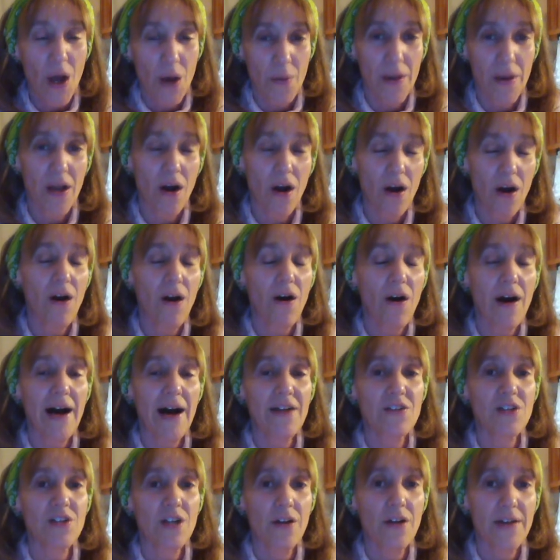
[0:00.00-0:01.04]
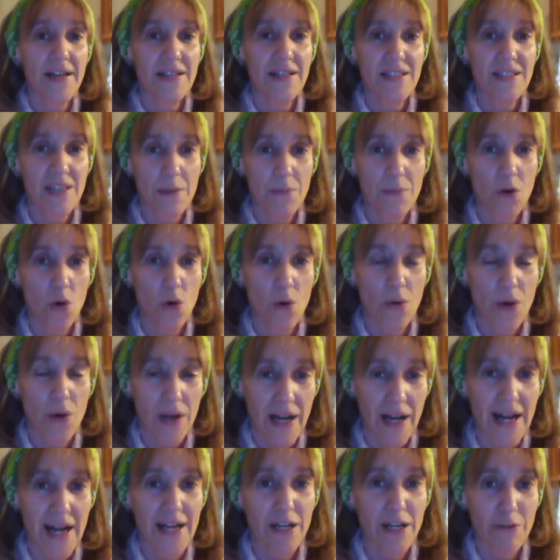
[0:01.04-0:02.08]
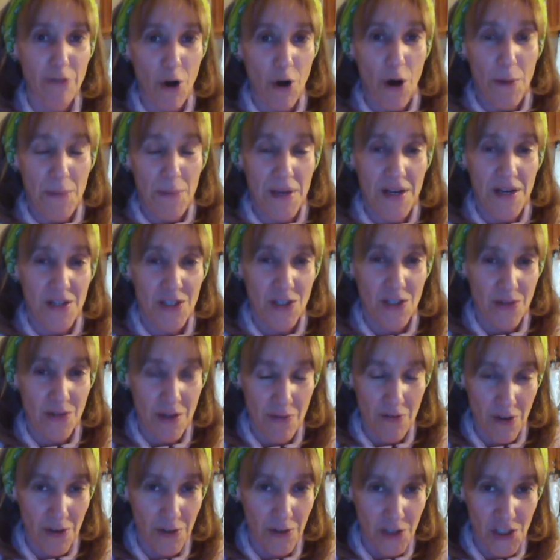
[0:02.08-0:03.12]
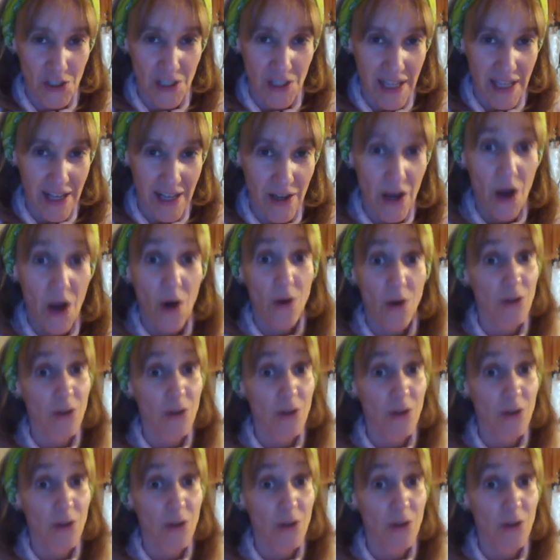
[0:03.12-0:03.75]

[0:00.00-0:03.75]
We are undergoing some kind of communist revolution here,